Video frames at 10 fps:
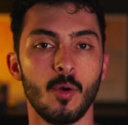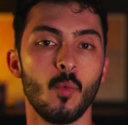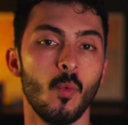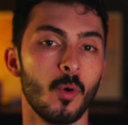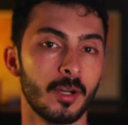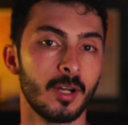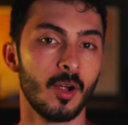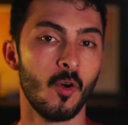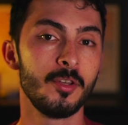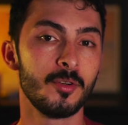work
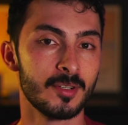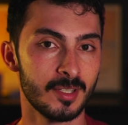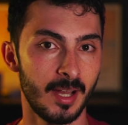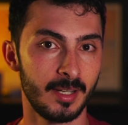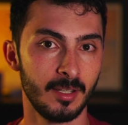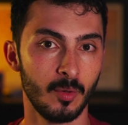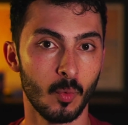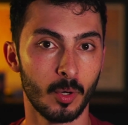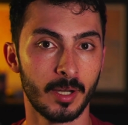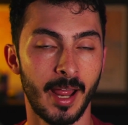on your side,
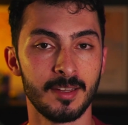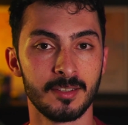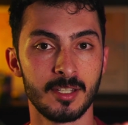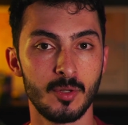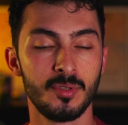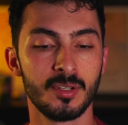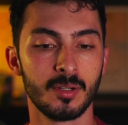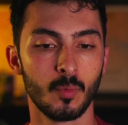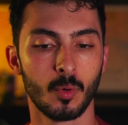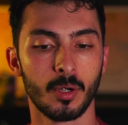work as a
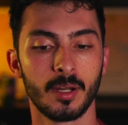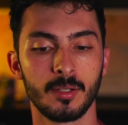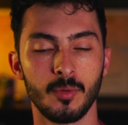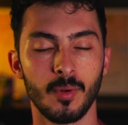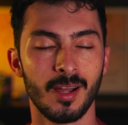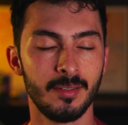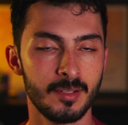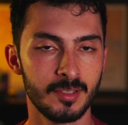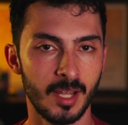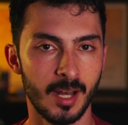user, work to
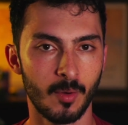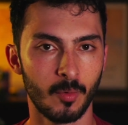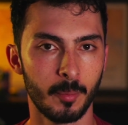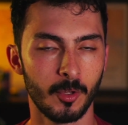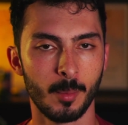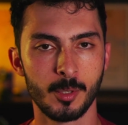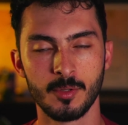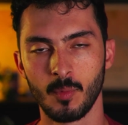understand how crypto options